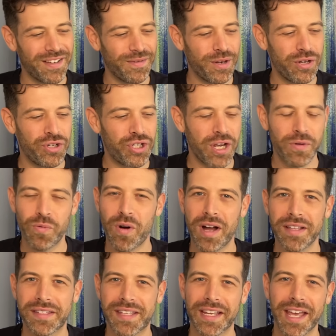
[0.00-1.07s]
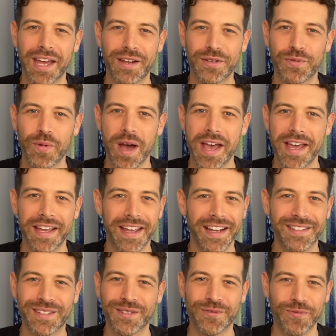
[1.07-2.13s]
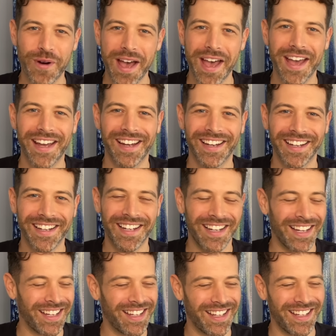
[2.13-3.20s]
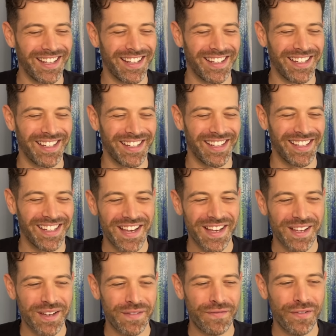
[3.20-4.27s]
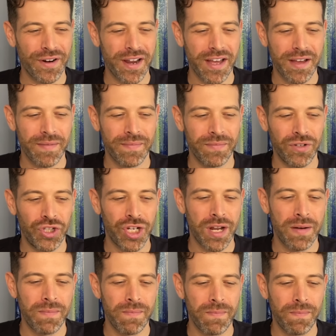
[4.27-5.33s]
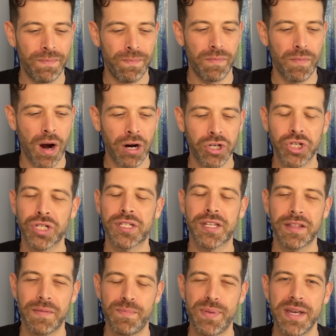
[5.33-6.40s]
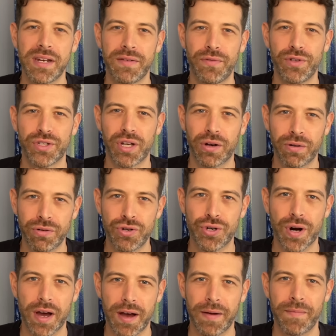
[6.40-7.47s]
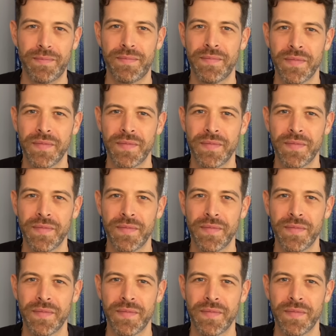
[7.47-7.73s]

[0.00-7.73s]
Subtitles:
When Jin wants to get his way, he gets his way. Good for him. Jin marches to the beat of his own drum.